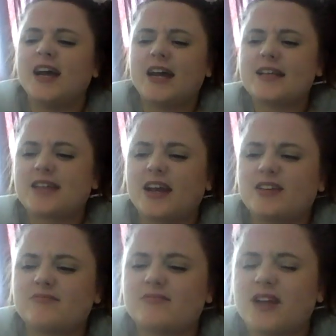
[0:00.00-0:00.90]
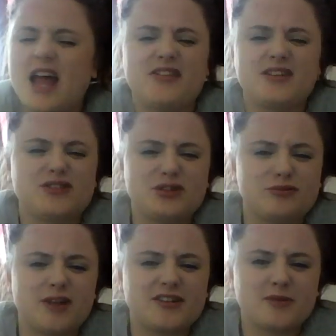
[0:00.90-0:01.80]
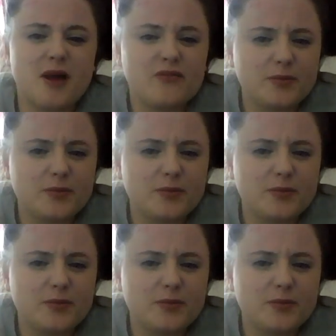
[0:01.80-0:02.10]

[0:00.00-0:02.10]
And he's like, and these 2 random other